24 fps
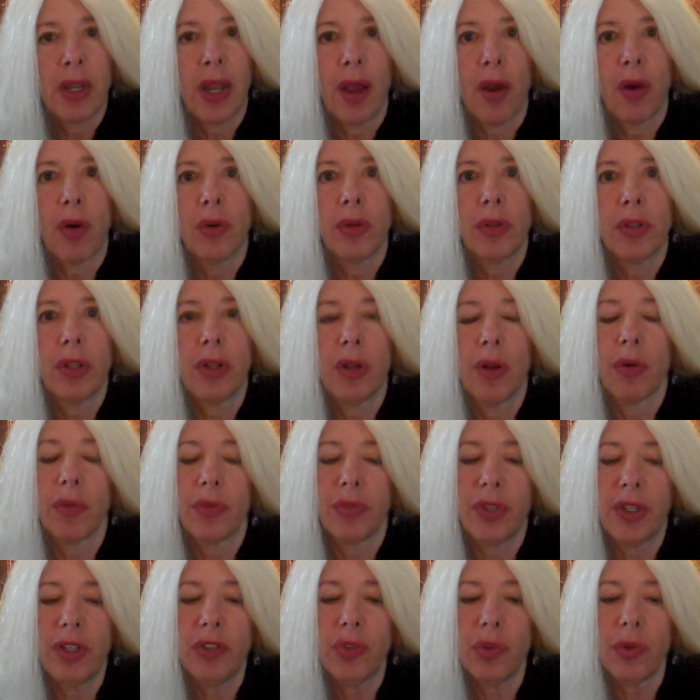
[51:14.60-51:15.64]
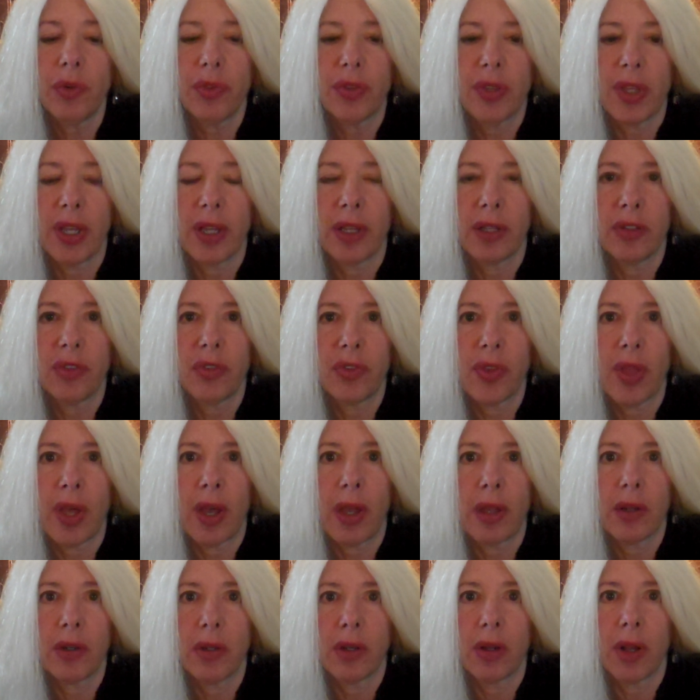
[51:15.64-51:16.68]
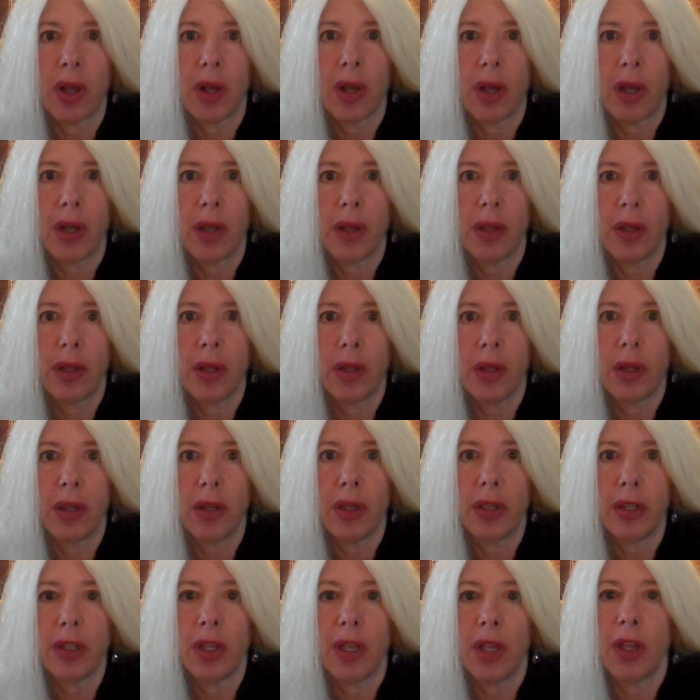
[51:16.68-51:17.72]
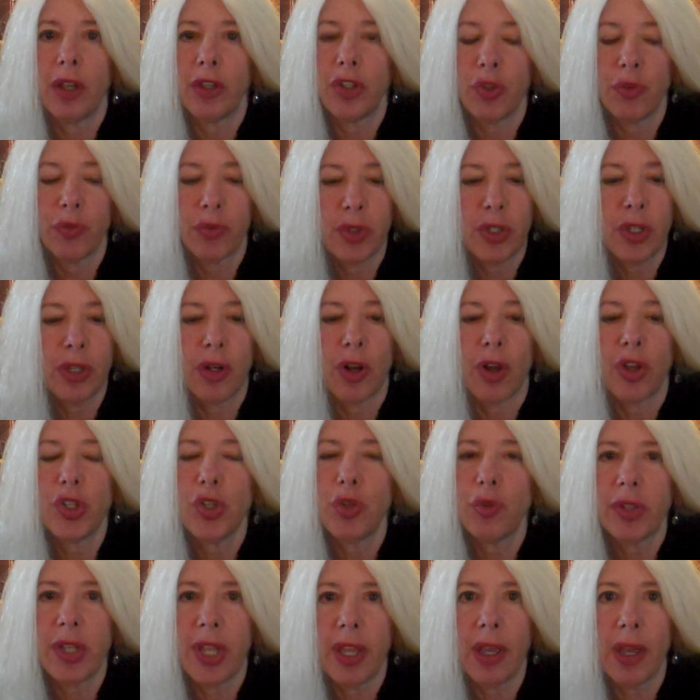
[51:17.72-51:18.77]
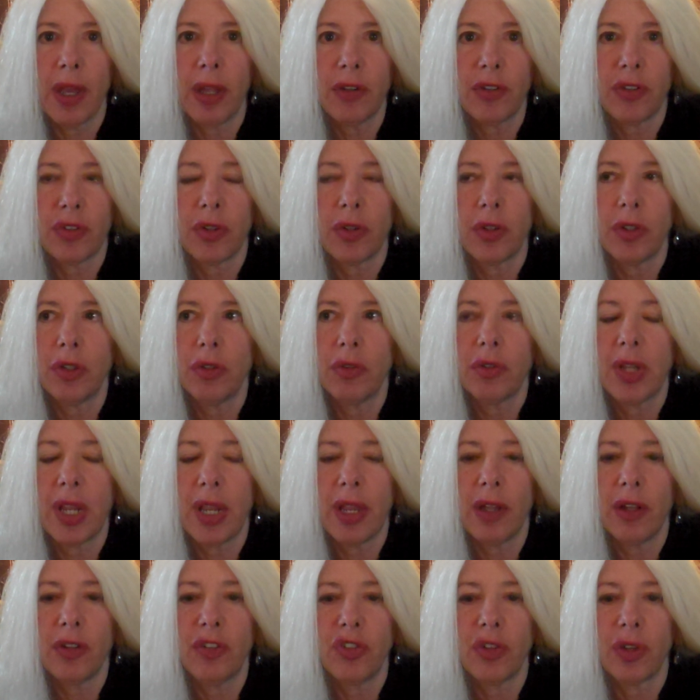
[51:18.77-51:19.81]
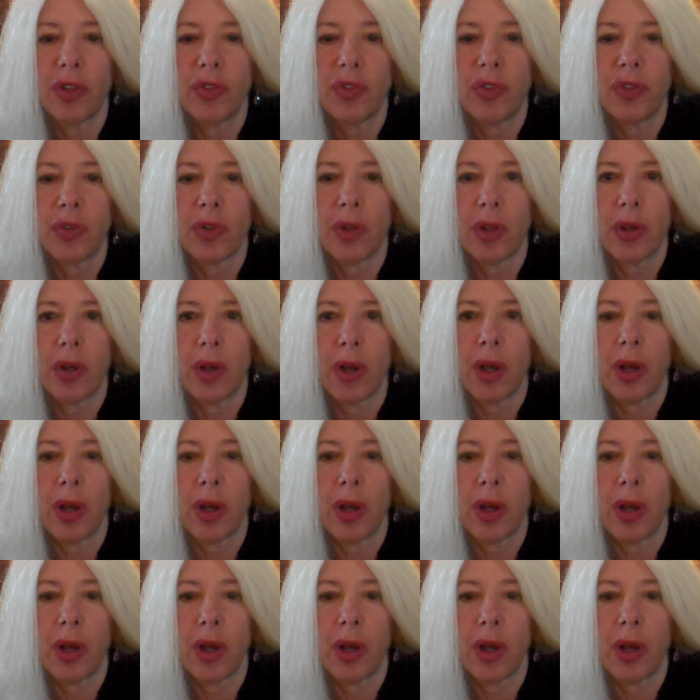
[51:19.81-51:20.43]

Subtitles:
Now, these are things that you can't just.